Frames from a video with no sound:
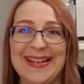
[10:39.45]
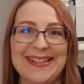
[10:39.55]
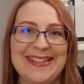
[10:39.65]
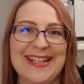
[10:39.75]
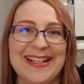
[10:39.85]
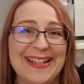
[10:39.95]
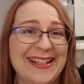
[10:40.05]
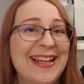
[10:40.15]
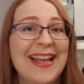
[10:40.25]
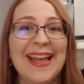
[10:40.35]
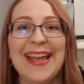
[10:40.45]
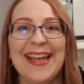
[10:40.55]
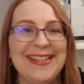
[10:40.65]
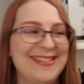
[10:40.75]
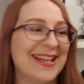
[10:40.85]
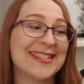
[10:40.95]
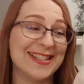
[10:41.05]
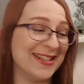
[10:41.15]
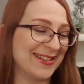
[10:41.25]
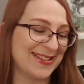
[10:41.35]
and it
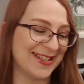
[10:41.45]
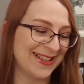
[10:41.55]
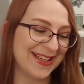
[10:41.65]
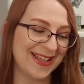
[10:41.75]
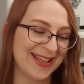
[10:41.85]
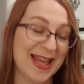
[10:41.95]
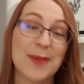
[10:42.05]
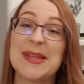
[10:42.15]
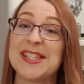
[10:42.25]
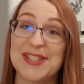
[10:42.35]
just looks a bit